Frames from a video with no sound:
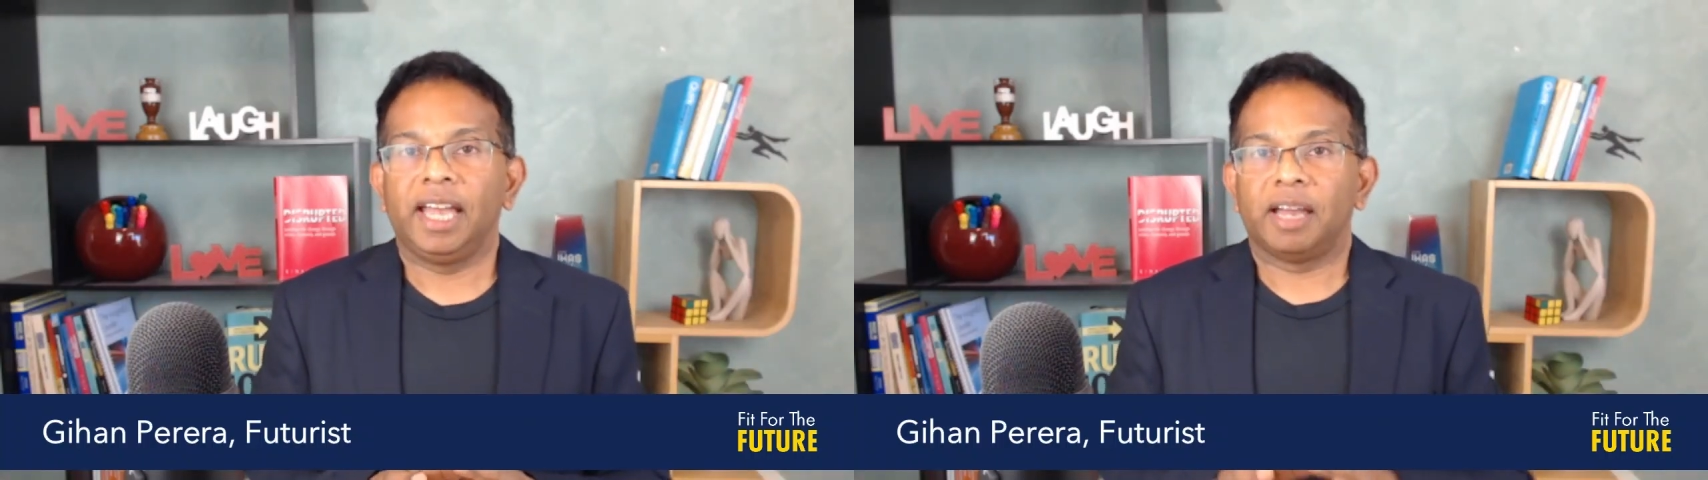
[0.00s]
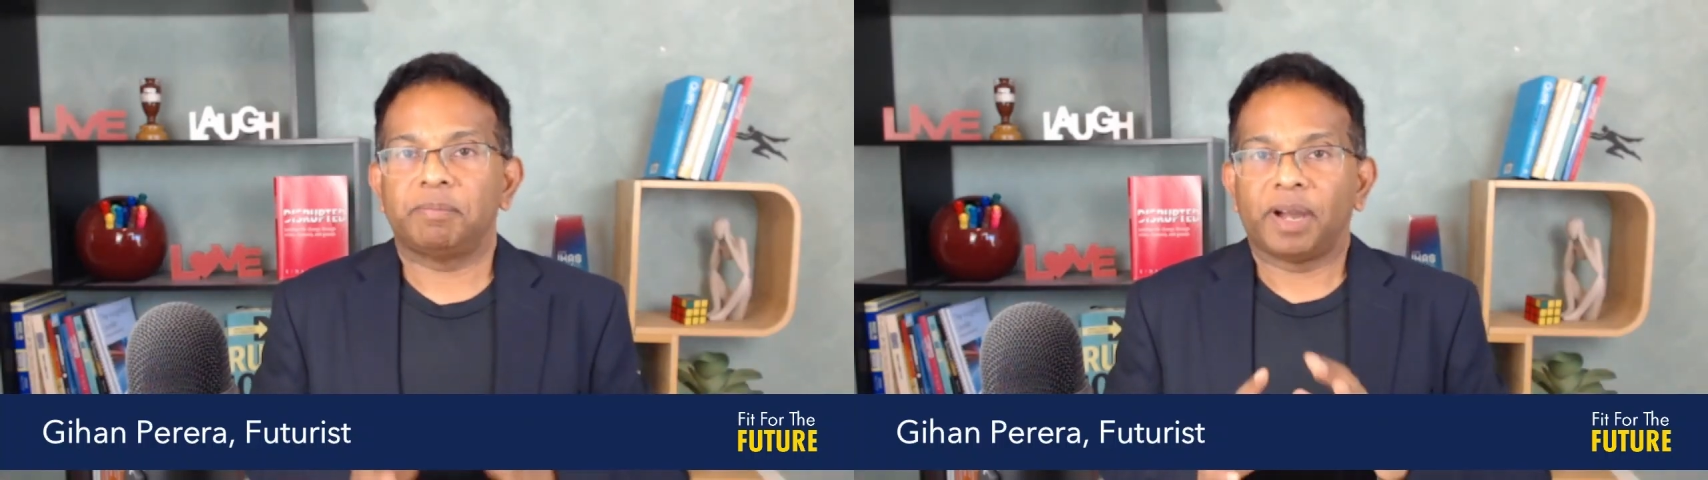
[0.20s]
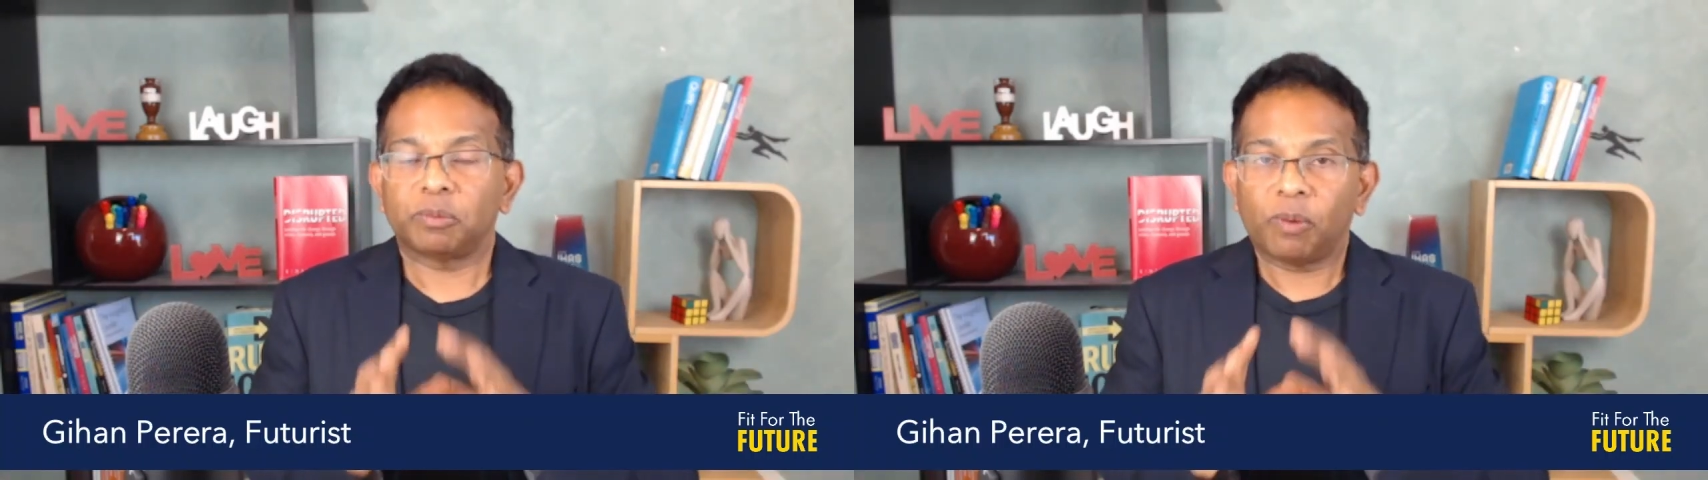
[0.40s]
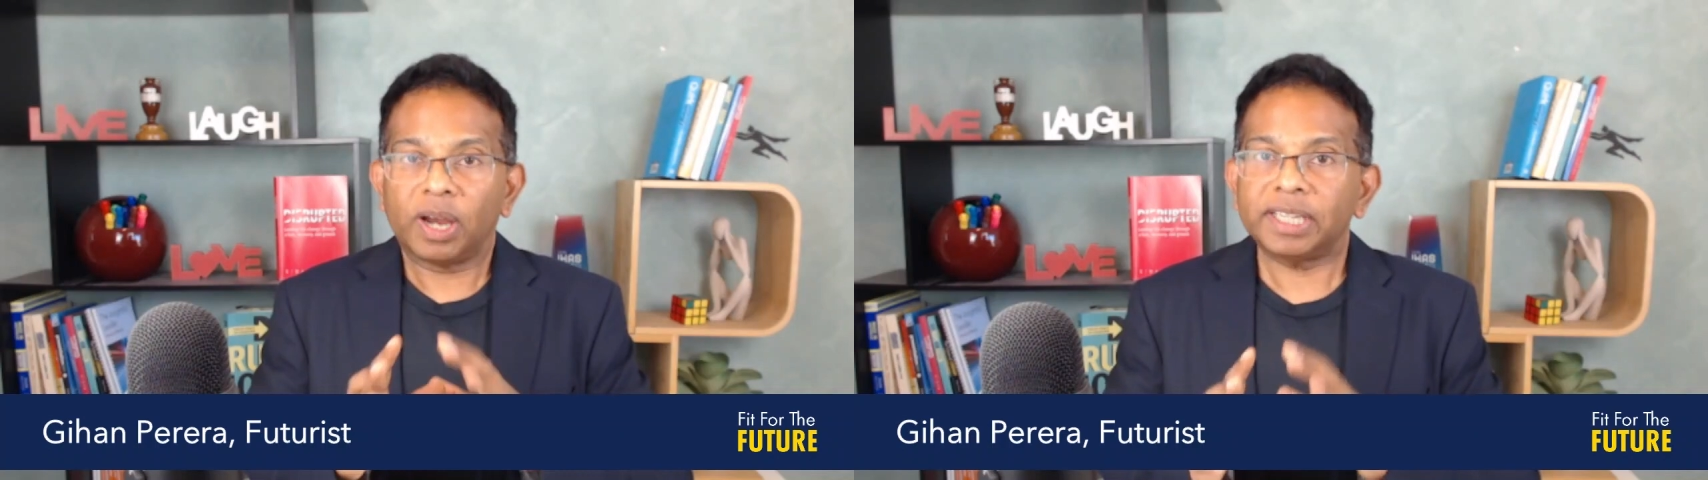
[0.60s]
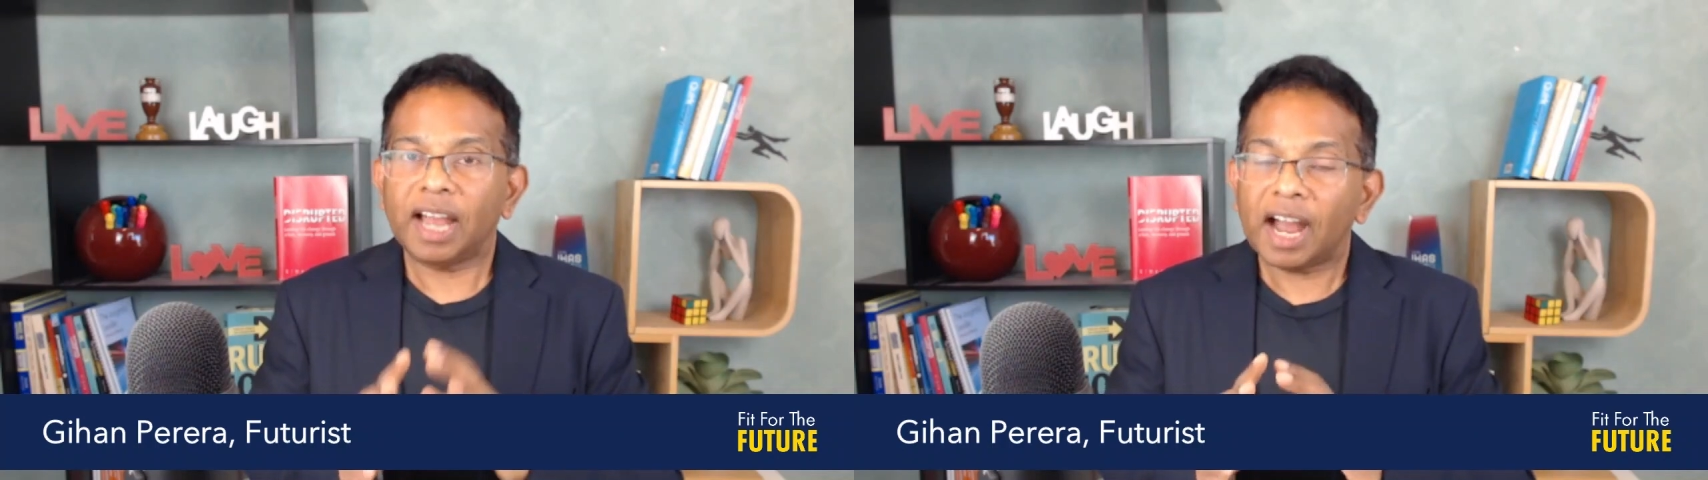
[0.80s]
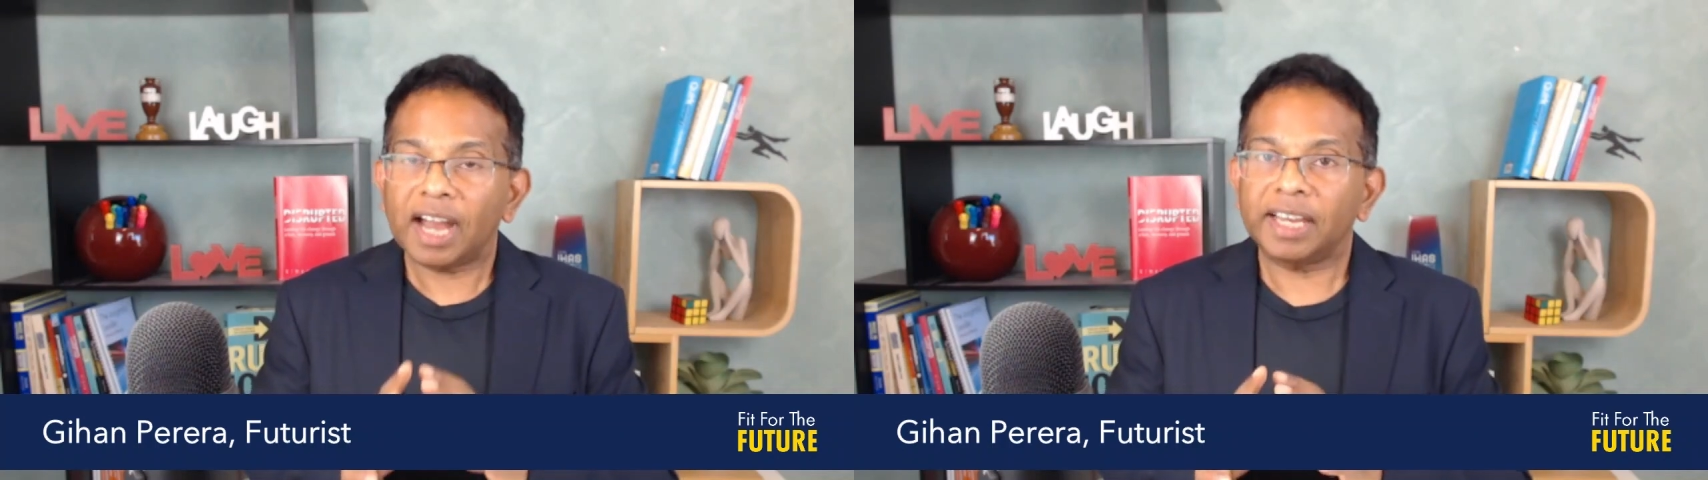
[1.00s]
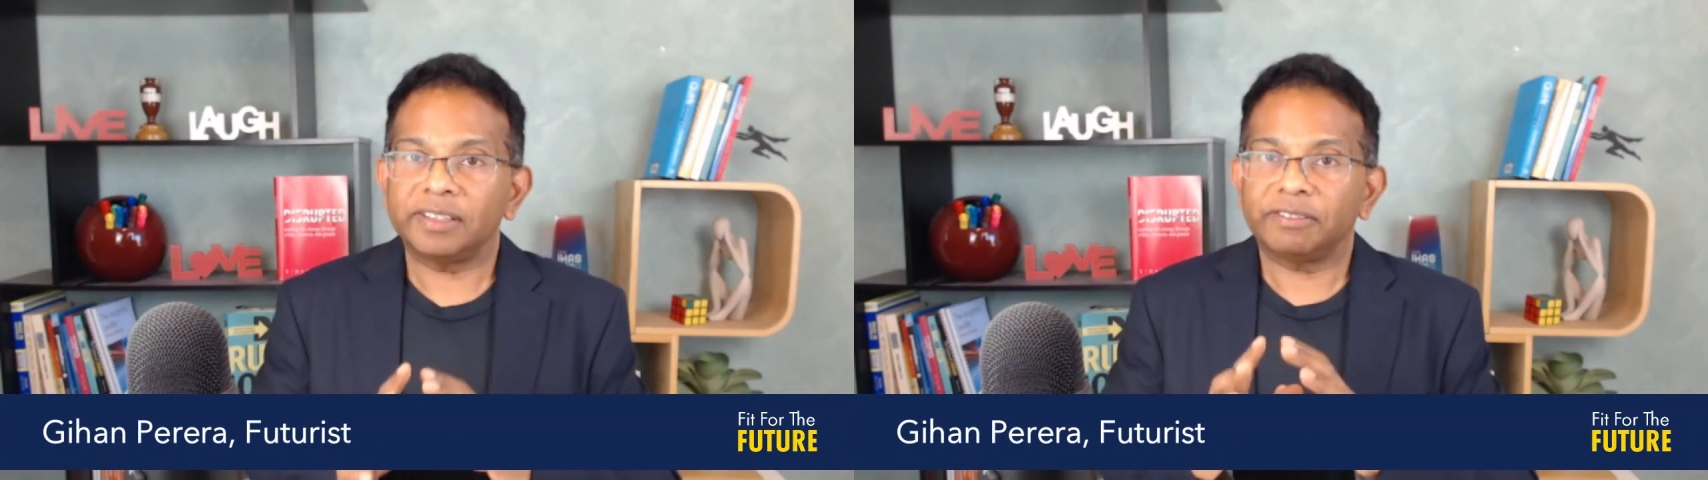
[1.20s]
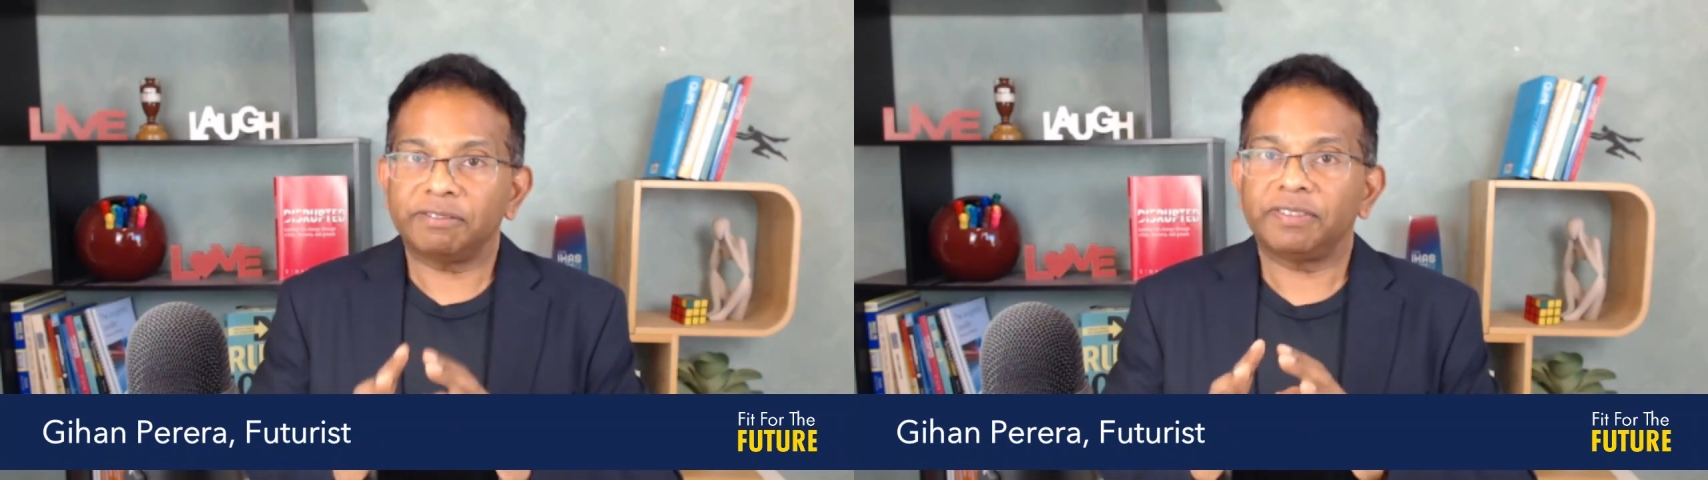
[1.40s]
about one kind
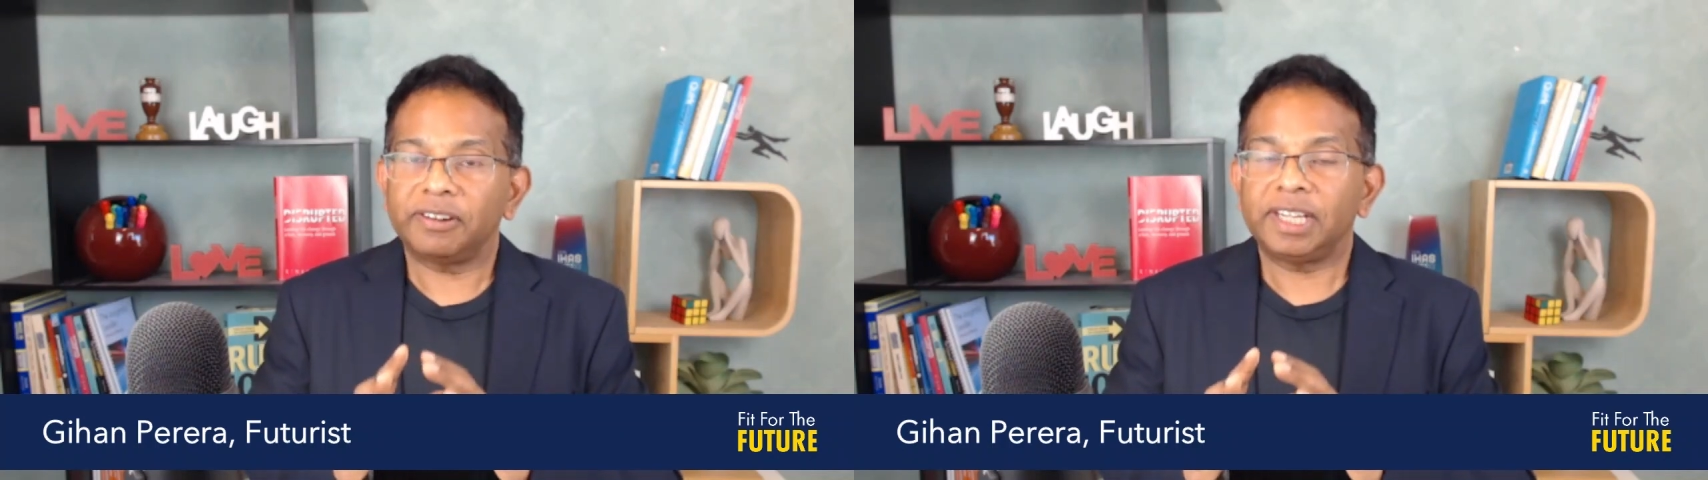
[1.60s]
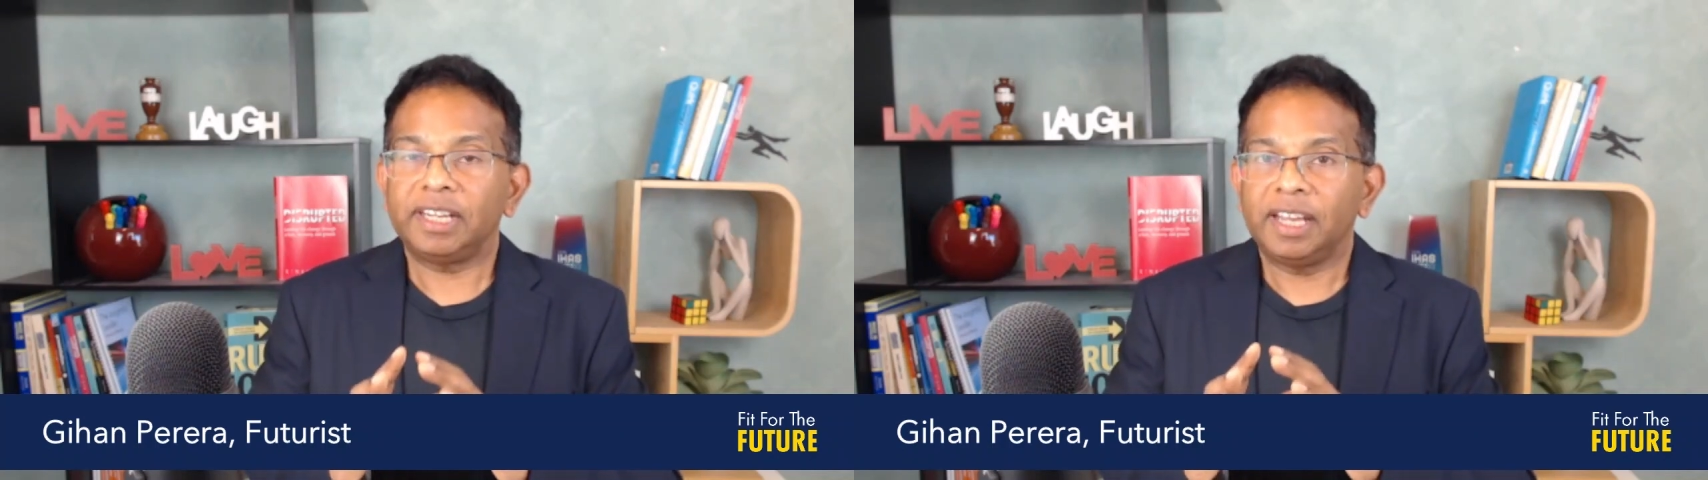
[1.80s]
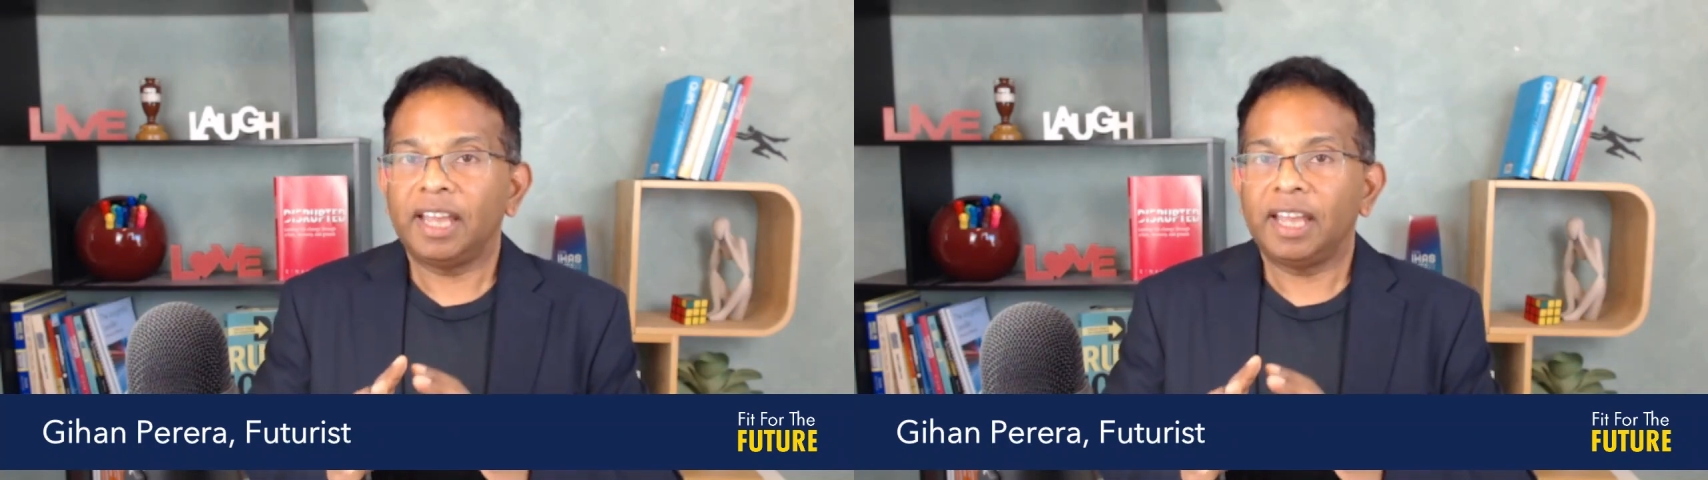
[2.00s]
of very